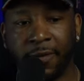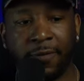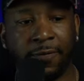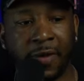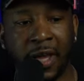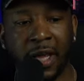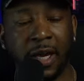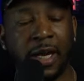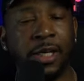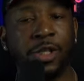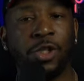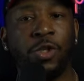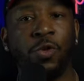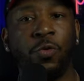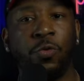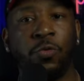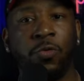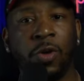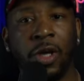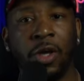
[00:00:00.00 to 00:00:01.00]
The
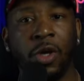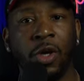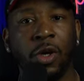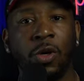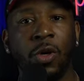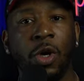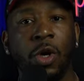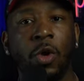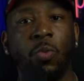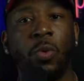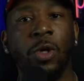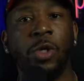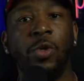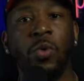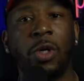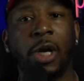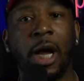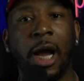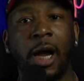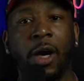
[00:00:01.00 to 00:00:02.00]
feelings you feel
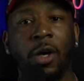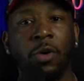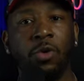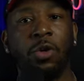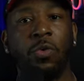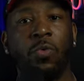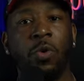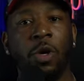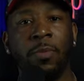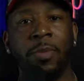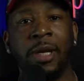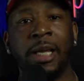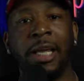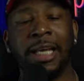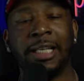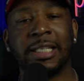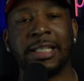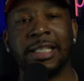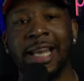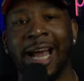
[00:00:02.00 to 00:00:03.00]
when you conquer a
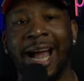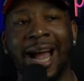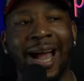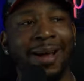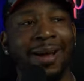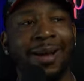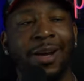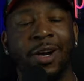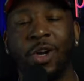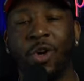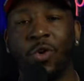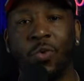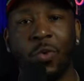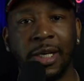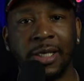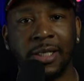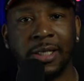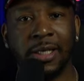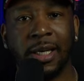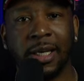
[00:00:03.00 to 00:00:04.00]
woman is not a
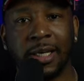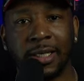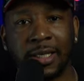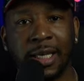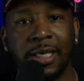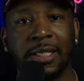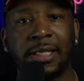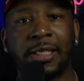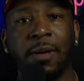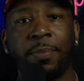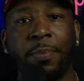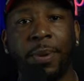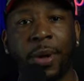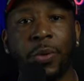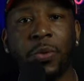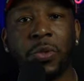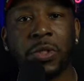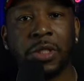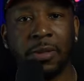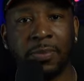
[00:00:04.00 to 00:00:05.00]
coincidence. It's
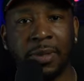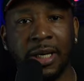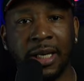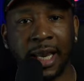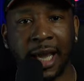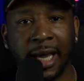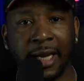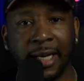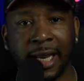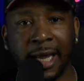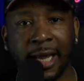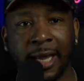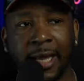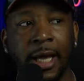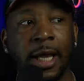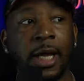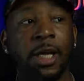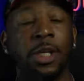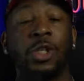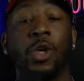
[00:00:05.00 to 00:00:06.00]
supposed to be like
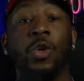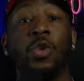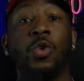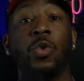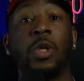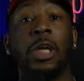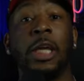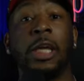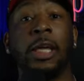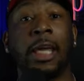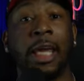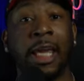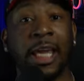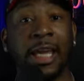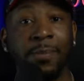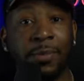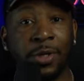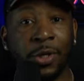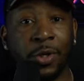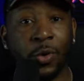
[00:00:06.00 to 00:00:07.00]
that. So you can
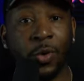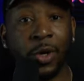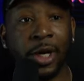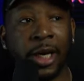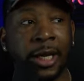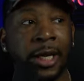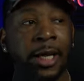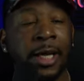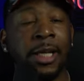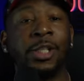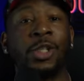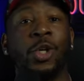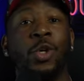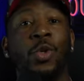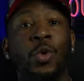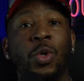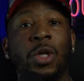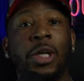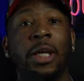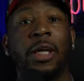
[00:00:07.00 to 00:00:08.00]
keep doing it
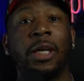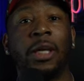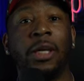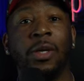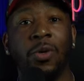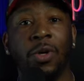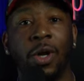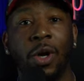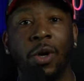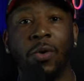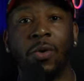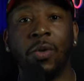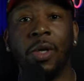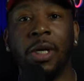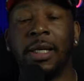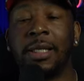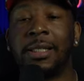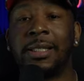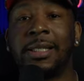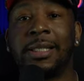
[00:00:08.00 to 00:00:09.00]
so you can, you
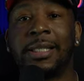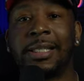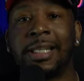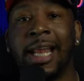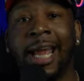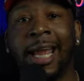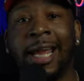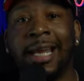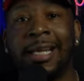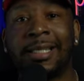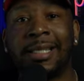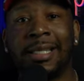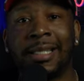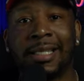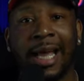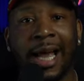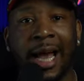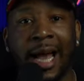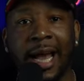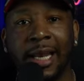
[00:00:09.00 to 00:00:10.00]
know, sustain
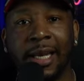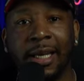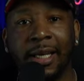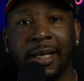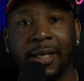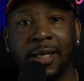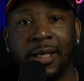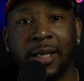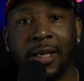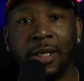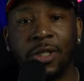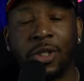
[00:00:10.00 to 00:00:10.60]
society.